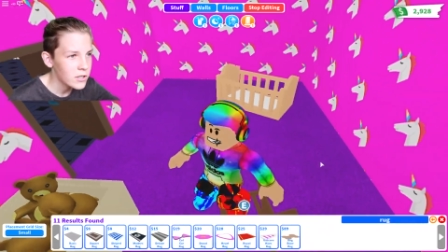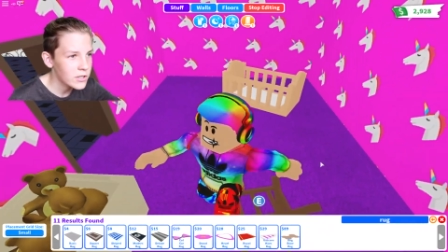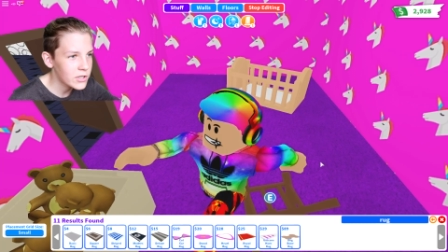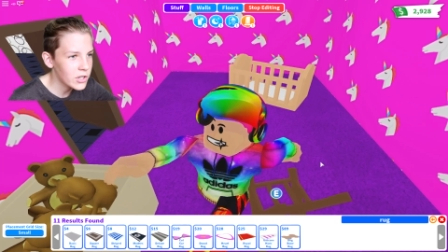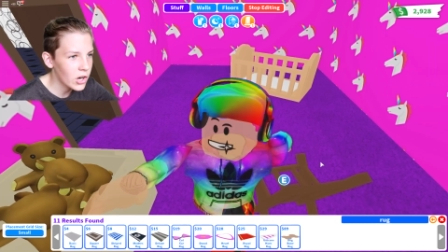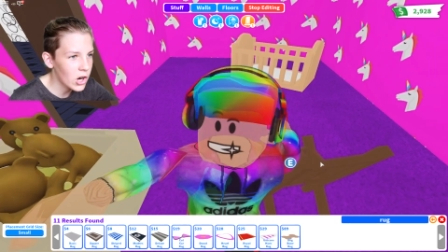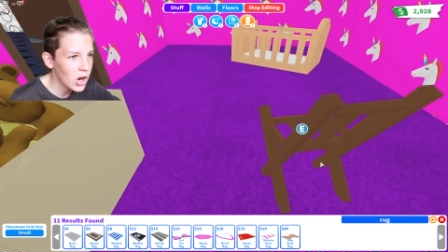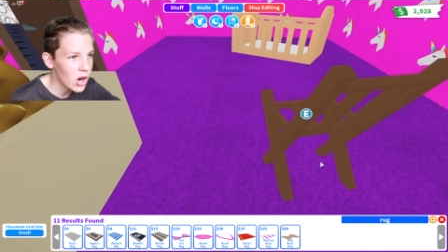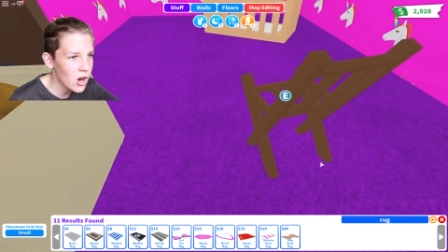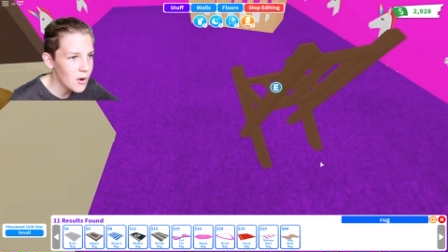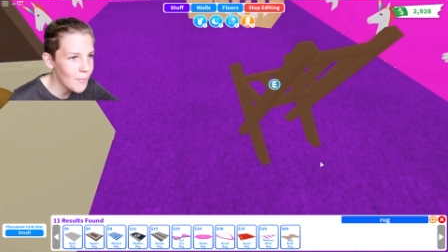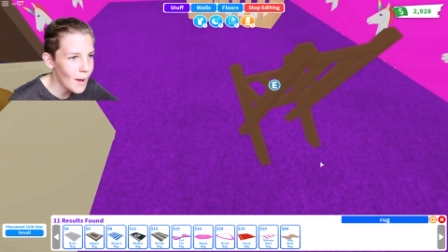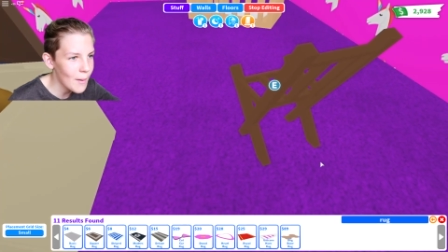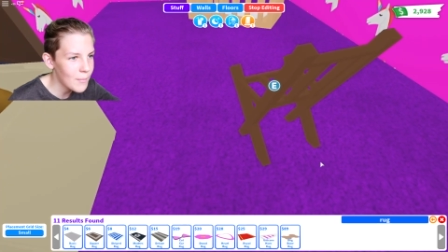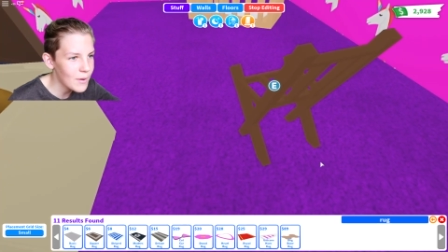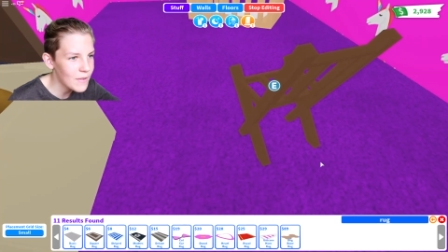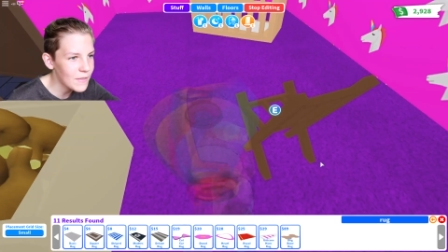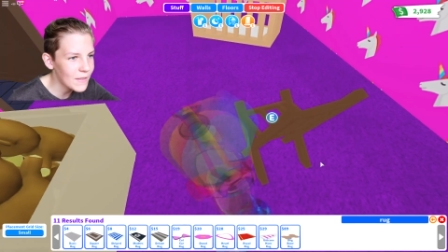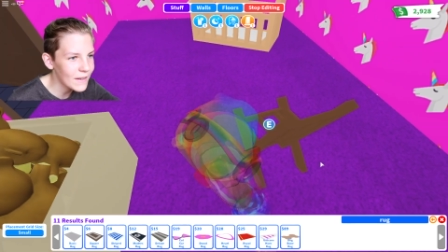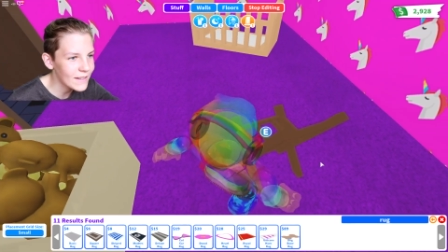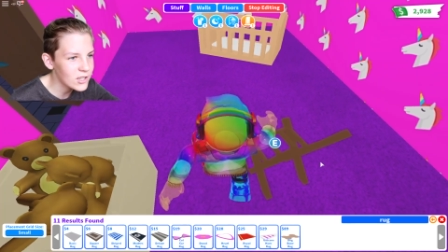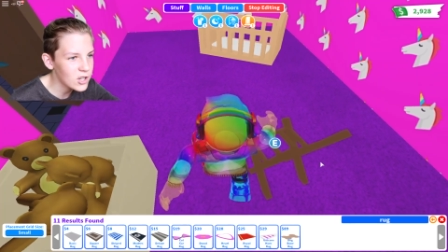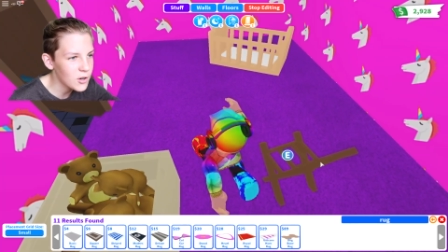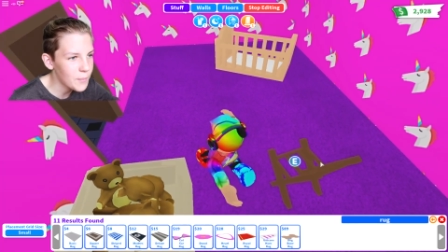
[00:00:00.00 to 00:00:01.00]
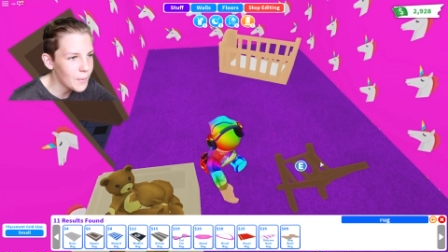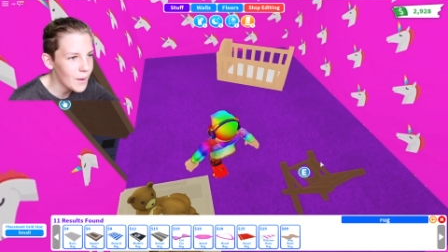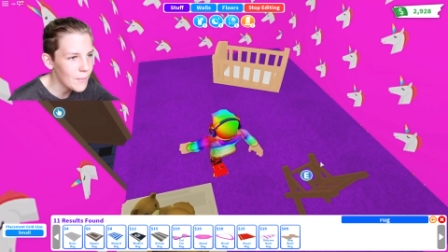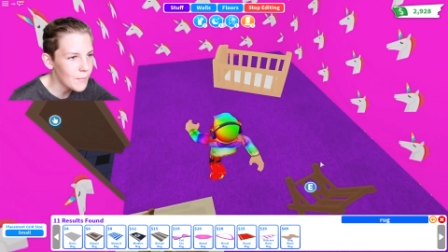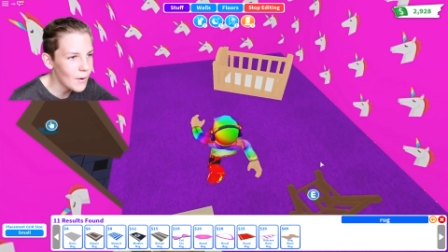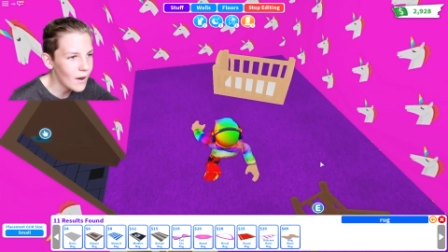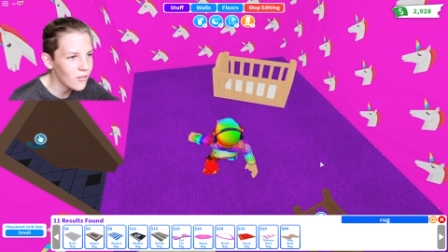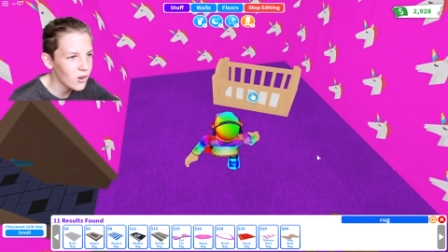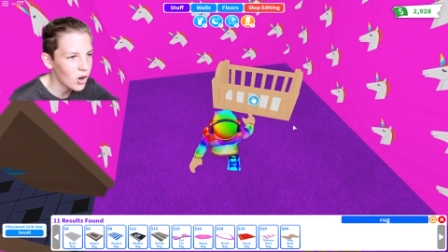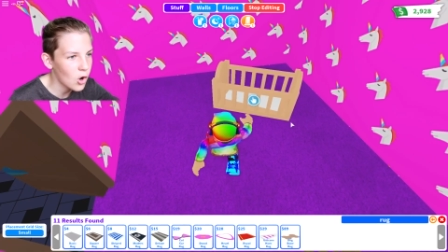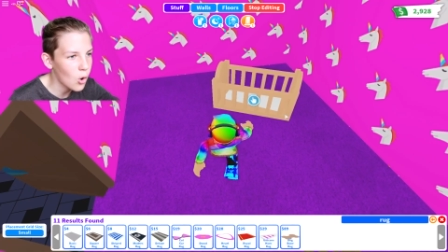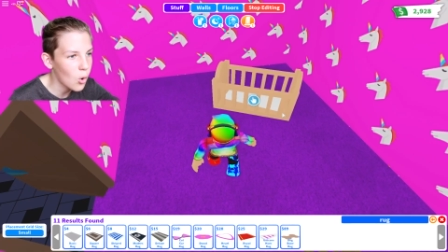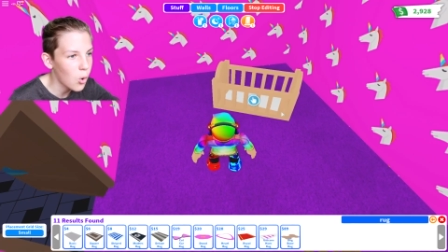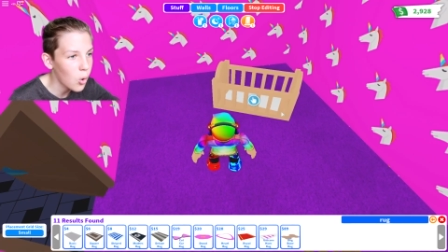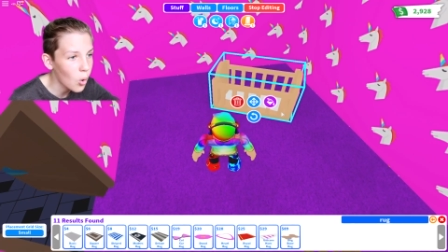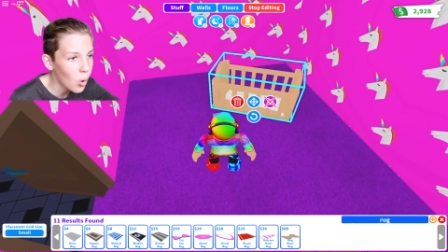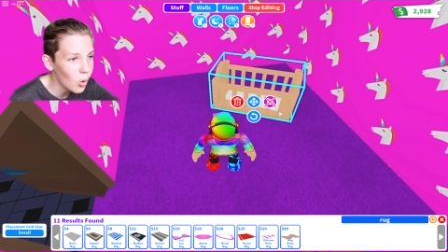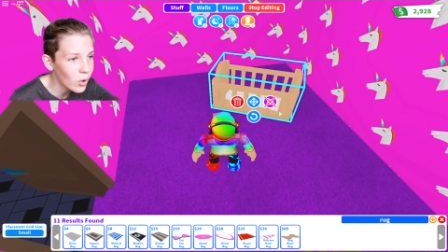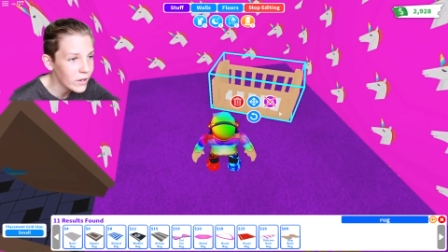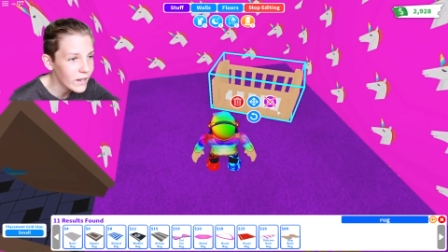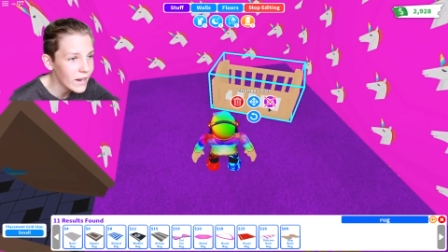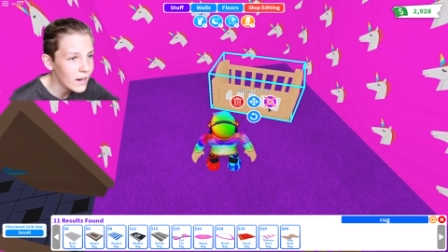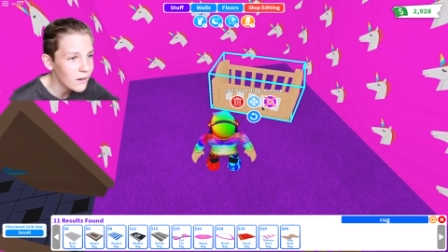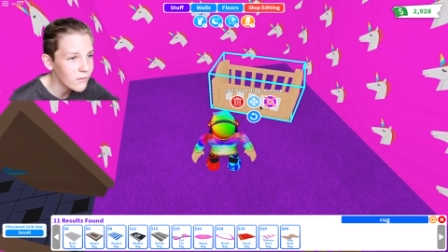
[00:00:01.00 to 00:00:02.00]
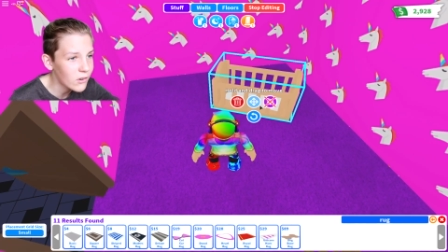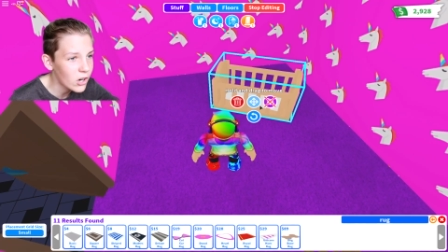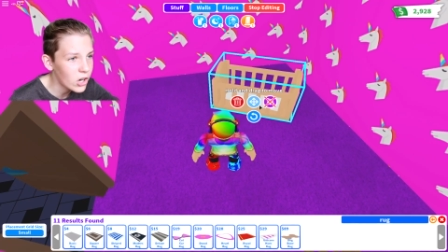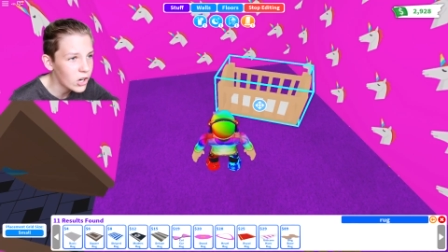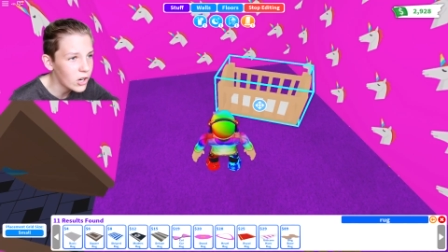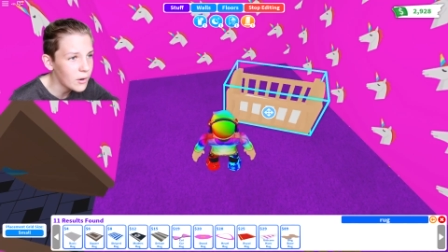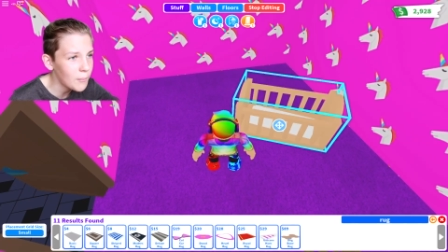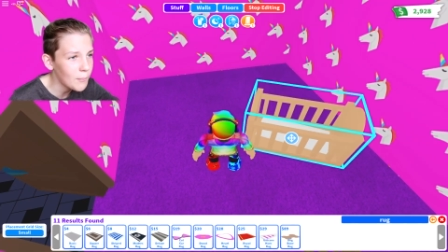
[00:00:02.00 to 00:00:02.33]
So maybe this could be my recording room.